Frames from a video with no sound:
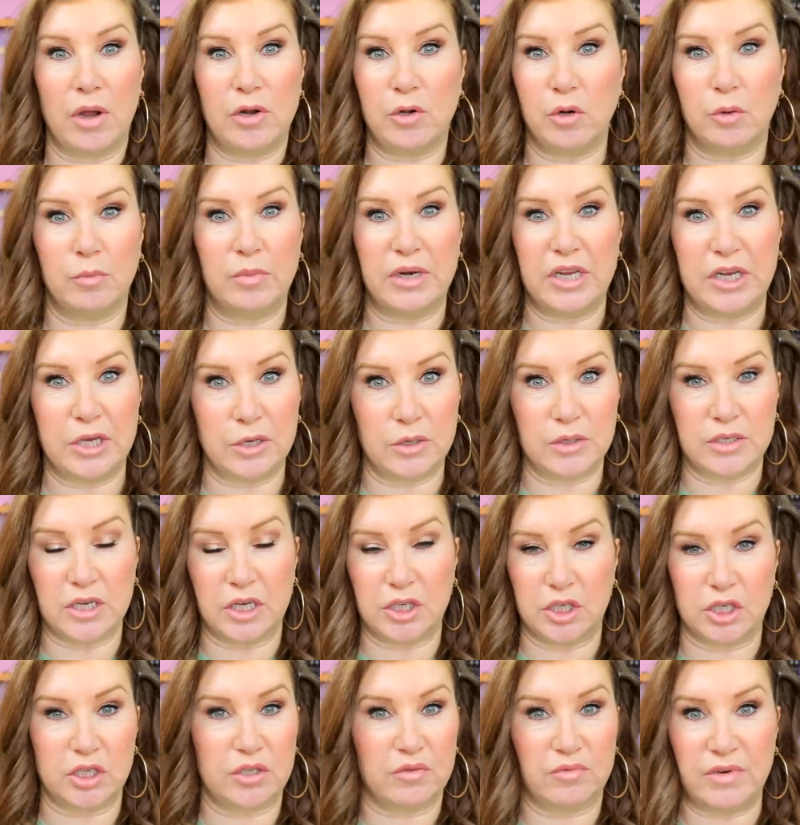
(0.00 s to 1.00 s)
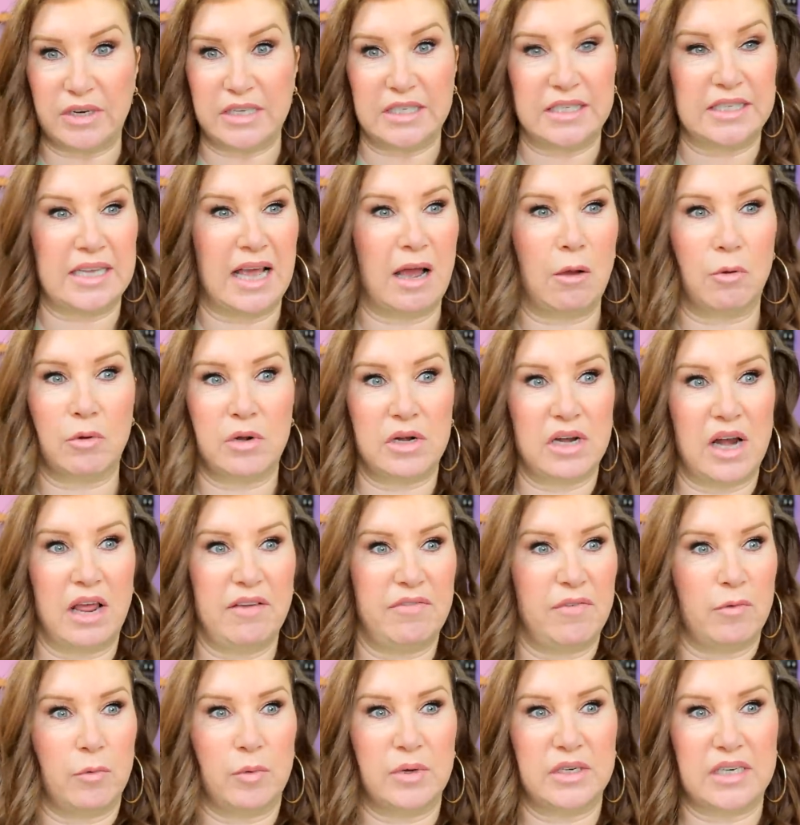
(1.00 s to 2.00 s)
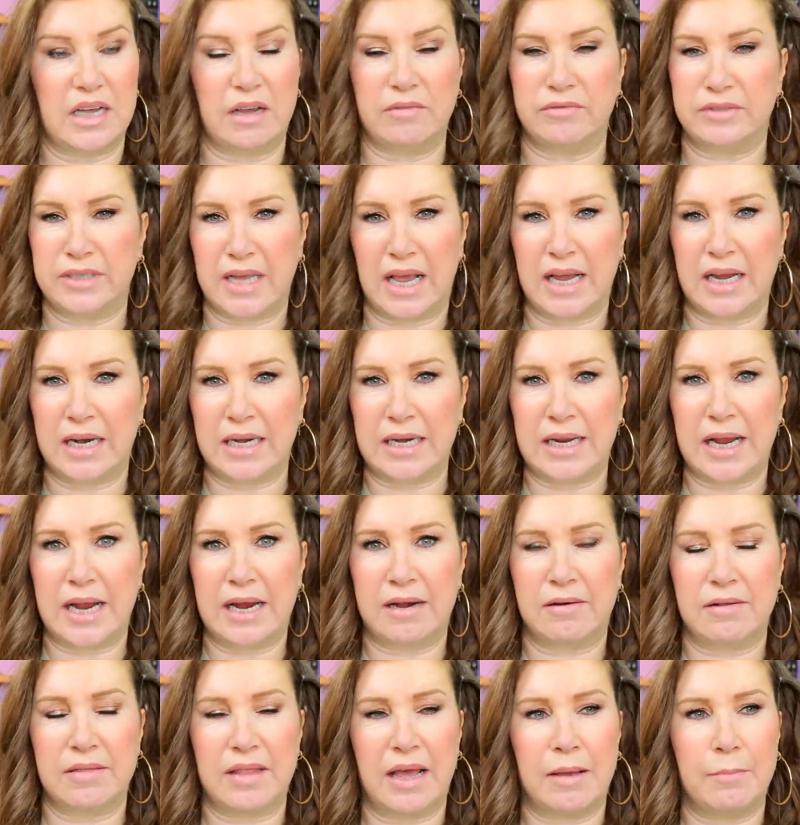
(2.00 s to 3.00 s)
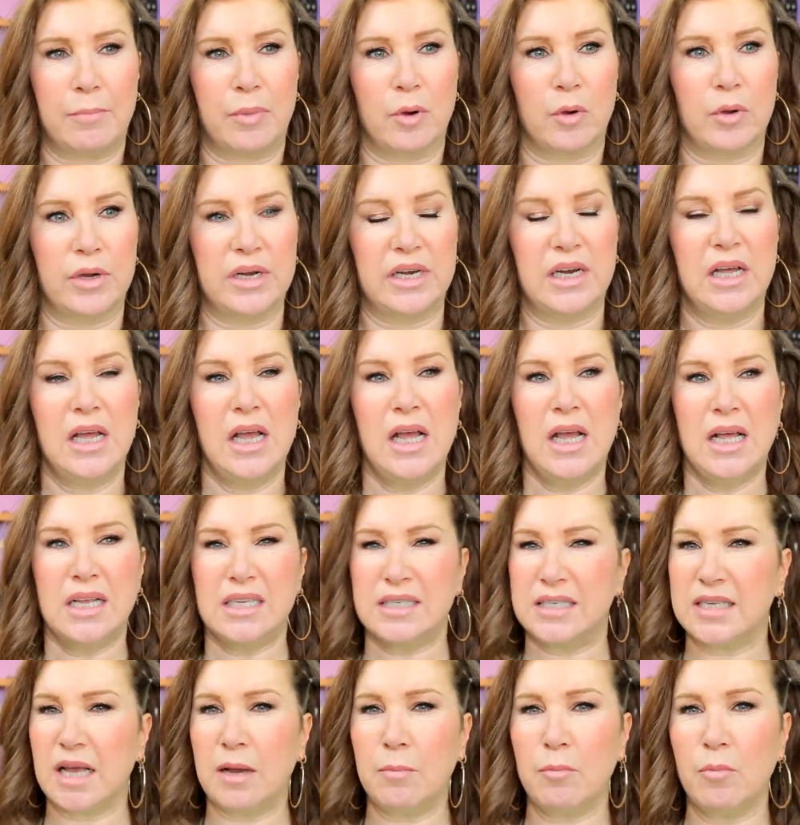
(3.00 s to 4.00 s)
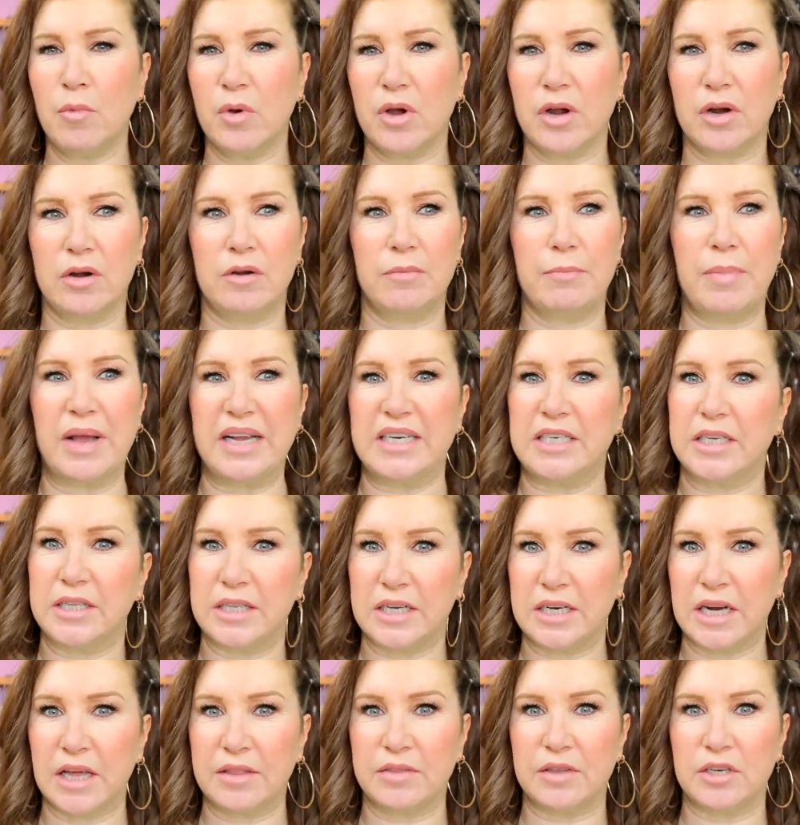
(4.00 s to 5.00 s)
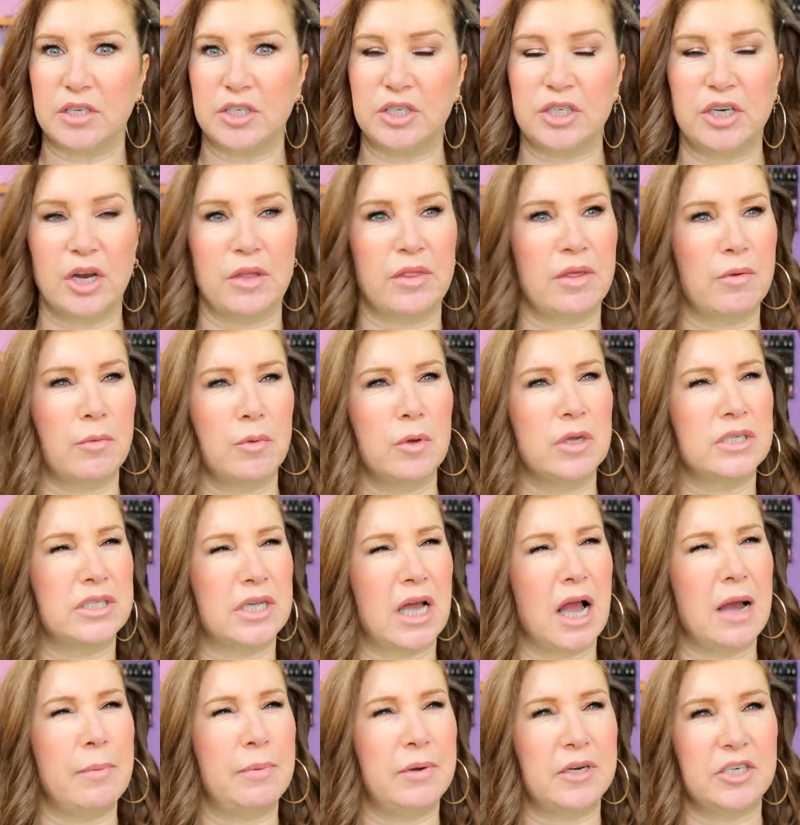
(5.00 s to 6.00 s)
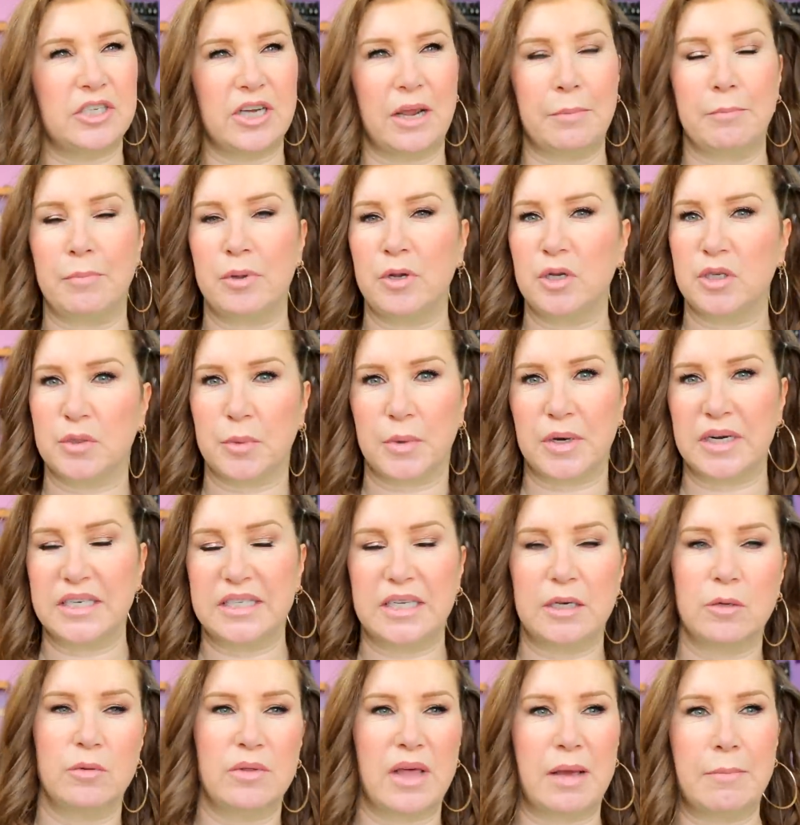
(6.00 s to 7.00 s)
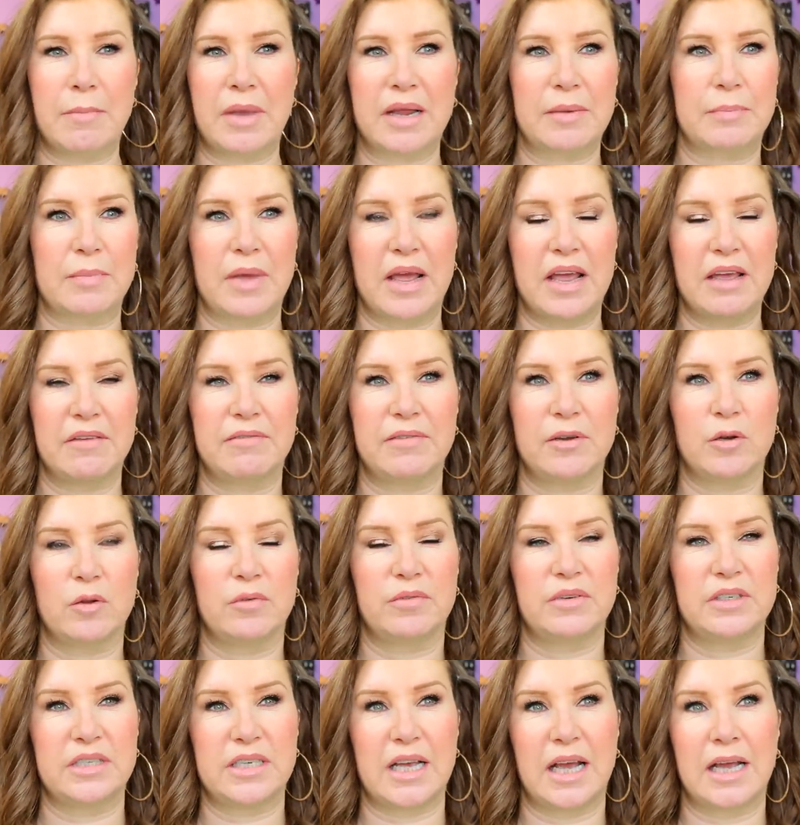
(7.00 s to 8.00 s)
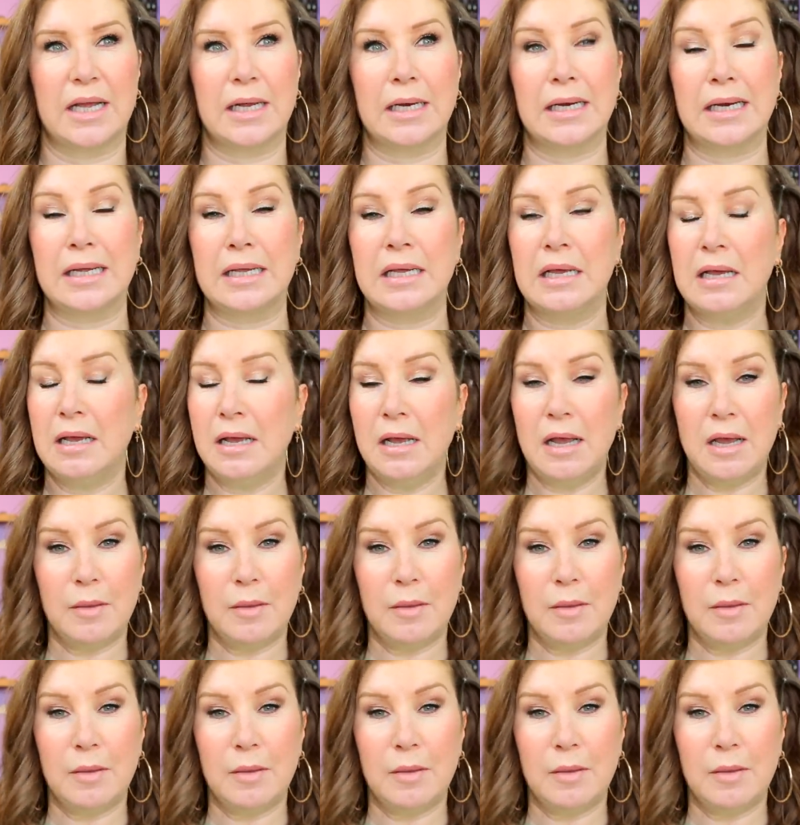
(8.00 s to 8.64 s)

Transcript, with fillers: I normally use, I just rinse out, never would have tangly hair at that point. Some were better than others. You know, there was a couple of shampoos where I said, oh, that made my hair feel awfully tangly.